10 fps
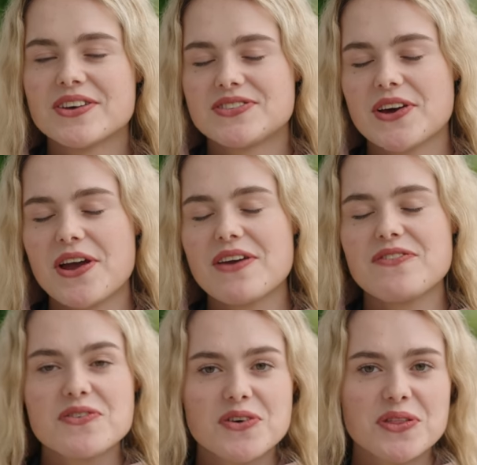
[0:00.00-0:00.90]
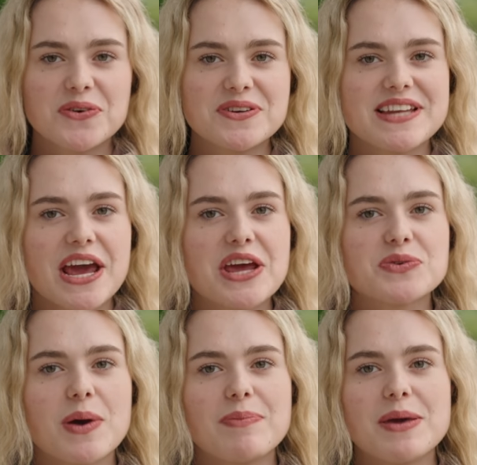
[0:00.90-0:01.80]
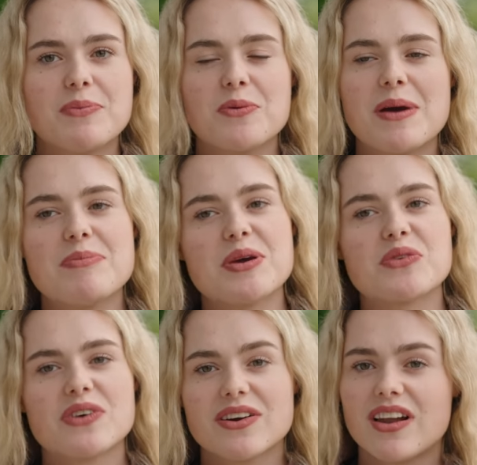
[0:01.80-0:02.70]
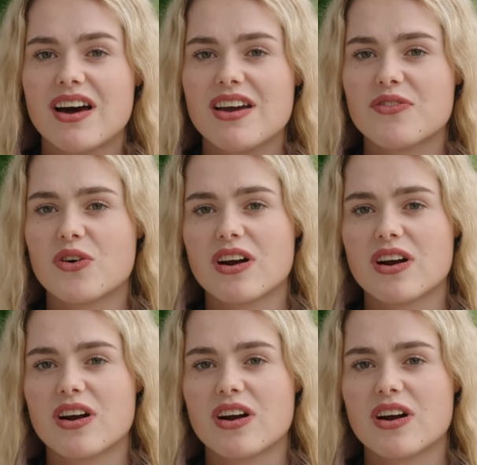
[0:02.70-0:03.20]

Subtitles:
So if you've gone through a stage where people maybe in real life or